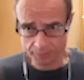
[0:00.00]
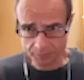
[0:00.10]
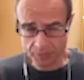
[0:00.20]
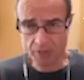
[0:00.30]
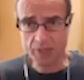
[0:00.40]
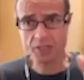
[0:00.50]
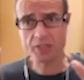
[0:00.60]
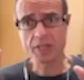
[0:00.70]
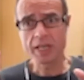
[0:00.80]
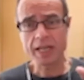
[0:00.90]

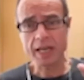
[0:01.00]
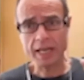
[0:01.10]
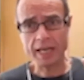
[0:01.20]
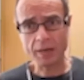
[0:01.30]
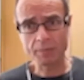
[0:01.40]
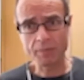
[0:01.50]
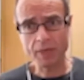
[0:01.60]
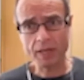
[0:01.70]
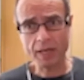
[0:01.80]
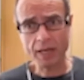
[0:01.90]
this
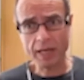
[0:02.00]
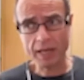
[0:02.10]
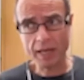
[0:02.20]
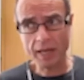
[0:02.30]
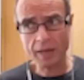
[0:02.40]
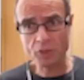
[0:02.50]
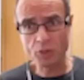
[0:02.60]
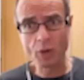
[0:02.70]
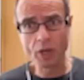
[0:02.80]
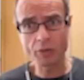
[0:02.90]
um,
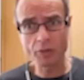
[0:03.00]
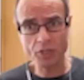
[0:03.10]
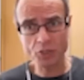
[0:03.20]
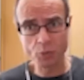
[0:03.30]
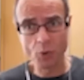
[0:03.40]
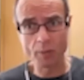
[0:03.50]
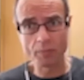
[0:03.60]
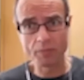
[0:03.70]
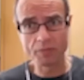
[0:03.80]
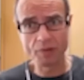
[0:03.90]
swallow, this
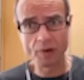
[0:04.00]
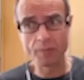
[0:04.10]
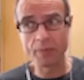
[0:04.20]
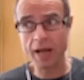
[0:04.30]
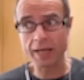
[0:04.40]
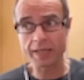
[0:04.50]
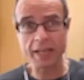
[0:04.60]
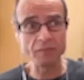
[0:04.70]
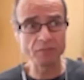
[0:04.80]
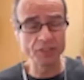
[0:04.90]
swap from an
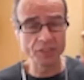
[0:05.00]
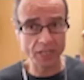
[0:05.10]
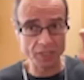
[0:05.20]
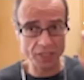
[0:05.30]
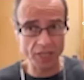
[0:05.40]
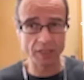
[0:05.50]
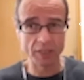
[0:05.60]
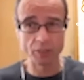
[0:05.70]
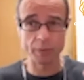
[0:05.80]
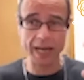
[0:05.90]
infantile
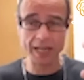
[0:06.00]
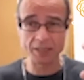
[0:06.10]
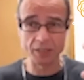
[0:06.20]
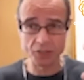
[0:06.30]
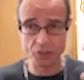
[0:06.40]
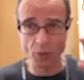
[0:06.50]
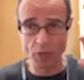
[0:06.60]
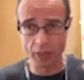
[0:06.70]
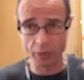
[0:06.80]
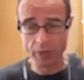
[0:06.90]
suckle to an adult
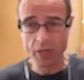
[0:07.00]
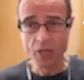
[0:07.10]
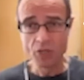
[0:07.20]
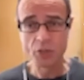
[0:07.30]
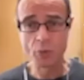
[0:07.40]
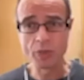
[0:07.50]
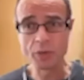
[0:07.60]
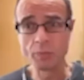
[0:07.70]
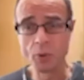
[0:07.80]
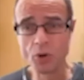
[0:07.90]
swallow. So when
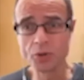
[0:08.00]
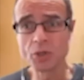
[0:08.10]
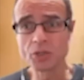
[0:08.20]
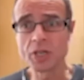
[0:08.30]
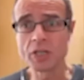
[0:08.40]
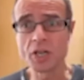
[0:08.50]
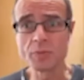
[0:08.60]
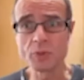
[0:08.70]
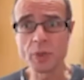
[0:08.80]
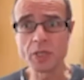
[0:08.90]
you're born, yep. your tongue
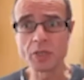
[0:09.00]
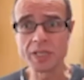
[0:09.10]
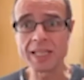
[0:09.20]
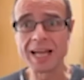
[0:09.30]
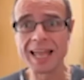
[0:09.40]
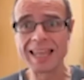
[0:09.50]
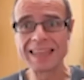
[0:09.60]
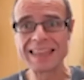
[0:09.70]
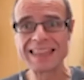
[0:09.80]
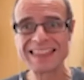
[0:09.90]
goes between your teeth.
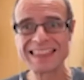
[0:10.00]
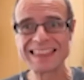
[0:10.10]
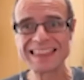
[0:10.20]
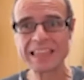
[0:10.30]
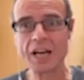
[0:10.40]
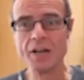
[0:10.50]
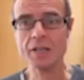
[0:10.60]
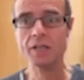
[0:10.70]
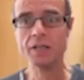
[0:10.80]
Yep.